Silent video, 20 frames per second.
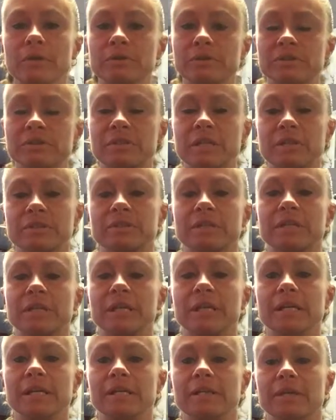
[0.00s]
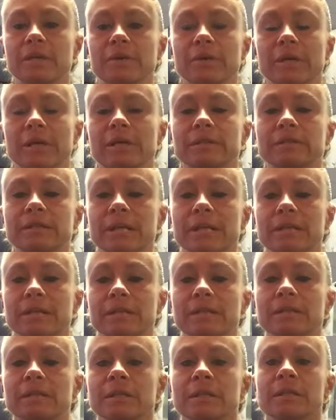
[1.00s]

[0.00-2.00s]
discussing he had taken